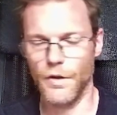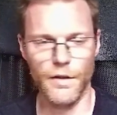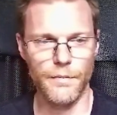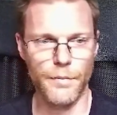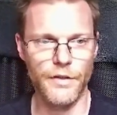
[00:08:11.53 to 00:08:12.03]

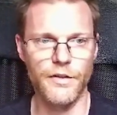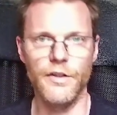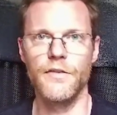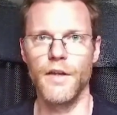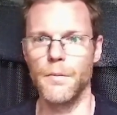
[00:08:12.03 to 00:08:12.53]
but in the
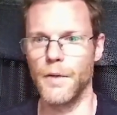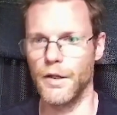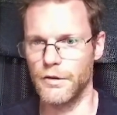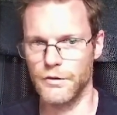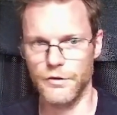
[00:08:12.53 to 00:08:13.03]
same
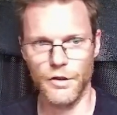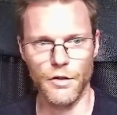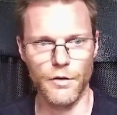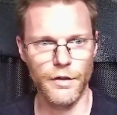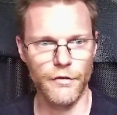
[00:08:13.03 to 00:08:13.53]
manner. So
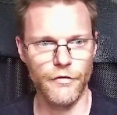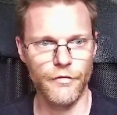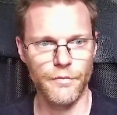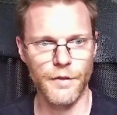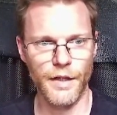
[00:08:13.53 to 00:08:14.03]
if
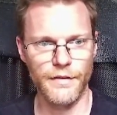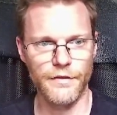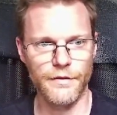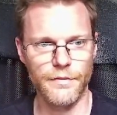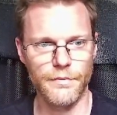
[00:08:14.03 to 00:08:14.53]

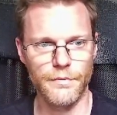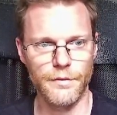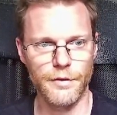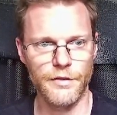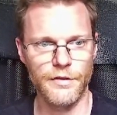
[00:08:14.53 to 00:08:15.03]
that's
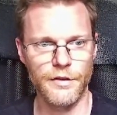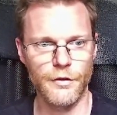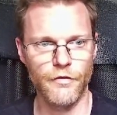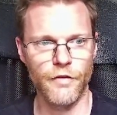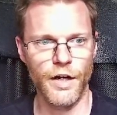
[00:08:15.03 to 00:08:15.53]
distance of
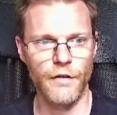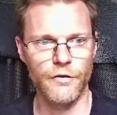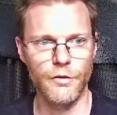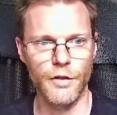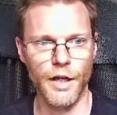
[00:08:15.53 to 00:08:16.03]
5 to
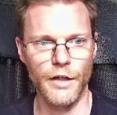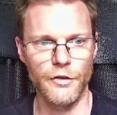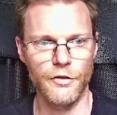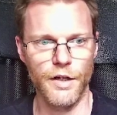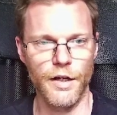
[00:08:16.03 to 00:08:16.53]
the edge,
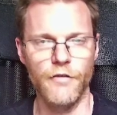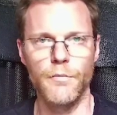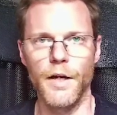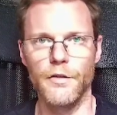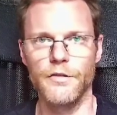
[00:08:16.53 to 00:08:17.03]
I have
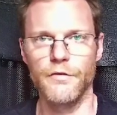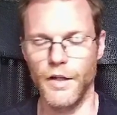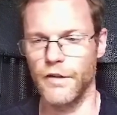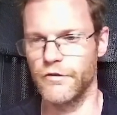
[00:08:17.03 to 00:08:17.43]
-5.